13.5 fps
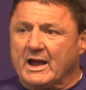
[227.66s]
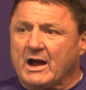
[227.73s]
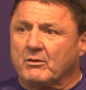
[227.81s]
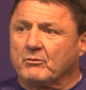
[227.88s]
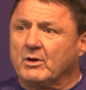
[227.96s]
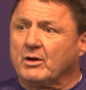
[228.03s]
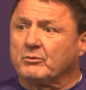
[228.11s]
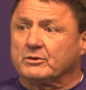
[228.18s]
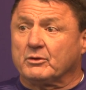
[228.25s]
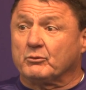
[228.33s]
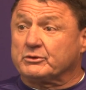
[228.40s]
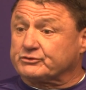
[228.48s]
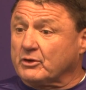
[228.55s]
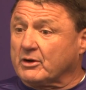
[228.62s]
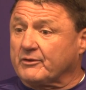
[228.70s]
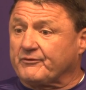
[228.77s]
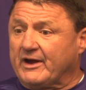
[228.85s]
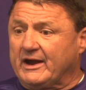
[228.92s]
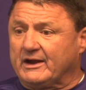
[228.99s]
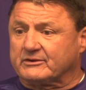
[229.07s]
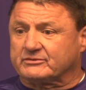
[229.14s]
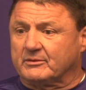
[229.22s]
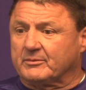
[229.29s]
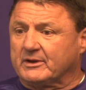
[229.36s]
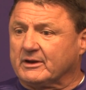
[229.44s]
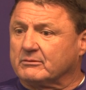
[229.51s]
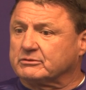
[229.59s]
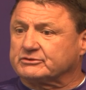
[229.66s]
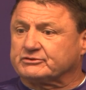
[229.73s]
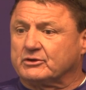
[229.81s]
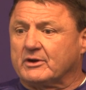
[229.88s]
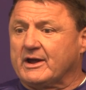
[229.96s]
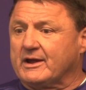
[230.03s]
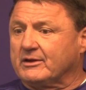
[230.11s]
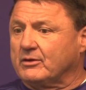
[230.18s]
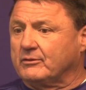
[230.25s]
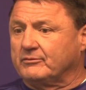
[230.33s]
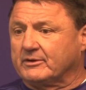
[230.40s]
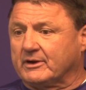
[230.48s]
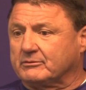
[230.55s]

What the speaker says: Yeah, well, we started fast. I mean, there was no hangover.